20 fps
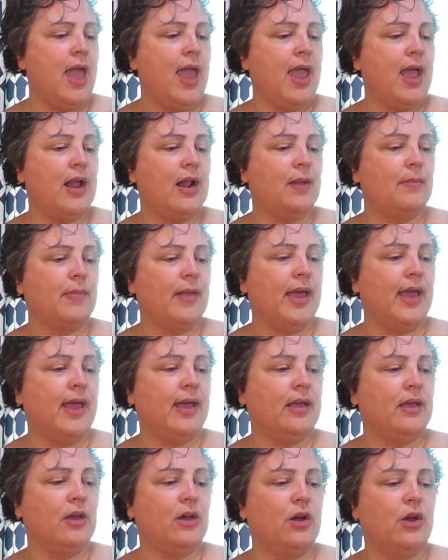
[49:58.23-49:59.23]
And I'm
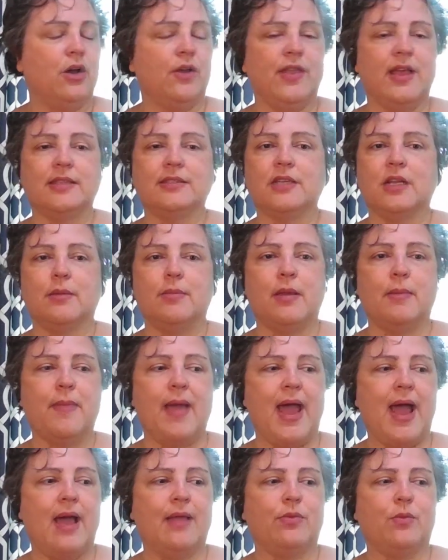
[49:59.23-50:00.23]
like, oh, that's going to be
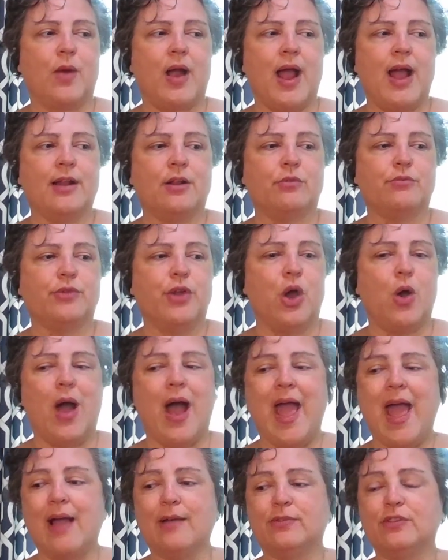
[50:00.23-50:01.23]
bad. Where well, I don't know.
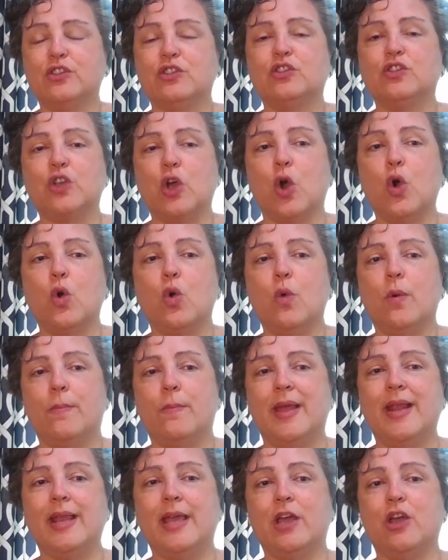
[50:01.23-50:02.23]
I have so
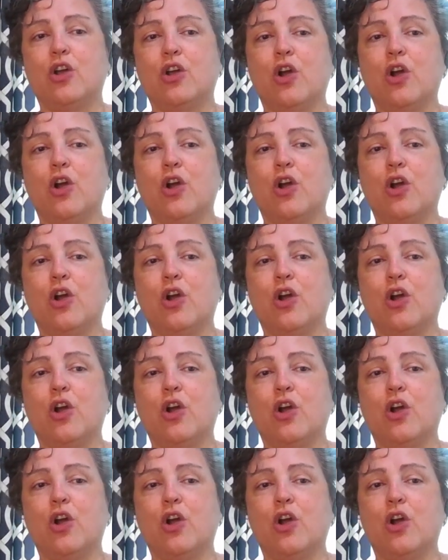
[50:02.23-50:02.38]
many